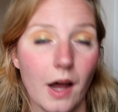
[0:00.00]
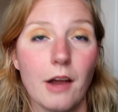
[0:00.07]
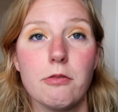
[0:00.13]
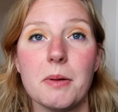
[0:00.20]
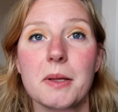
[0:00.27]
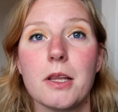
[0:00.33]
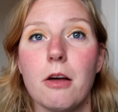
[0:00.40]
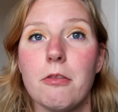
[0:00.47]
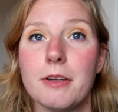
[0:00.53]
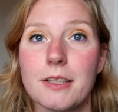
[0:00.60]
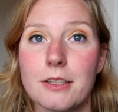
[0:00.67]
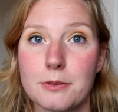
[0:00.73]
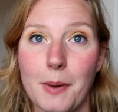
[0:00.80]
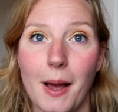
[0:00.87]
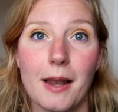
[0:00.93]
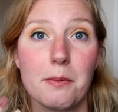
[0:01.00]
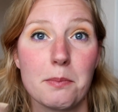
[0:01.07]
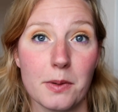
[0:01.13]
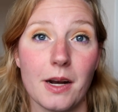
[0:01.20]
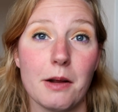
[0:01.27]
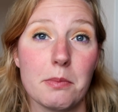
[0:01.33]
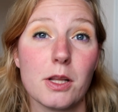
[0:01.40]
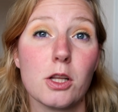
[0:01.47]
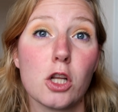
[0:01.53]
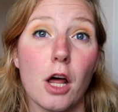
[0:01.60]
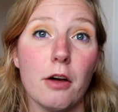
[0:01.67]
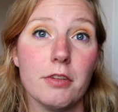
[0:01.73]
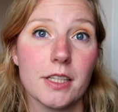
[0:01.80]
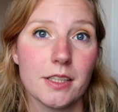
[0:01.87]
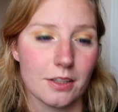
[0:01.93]
I've been loving this palette, but I've been
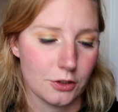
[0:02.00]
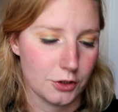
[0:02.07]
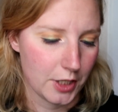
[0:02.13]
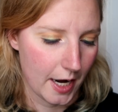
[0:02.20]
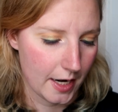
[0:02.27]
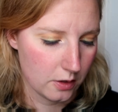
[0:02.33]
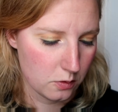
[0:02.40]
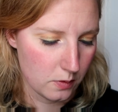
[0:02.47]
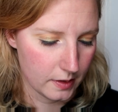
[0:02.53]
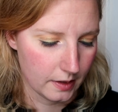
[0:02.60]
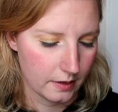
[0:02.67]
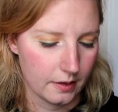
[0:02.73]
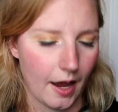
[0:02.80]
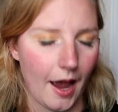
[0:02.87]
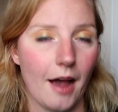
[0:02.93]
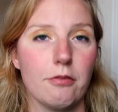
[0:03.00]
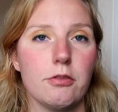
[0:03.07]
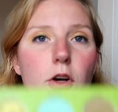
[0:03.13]
loving the shadow and I have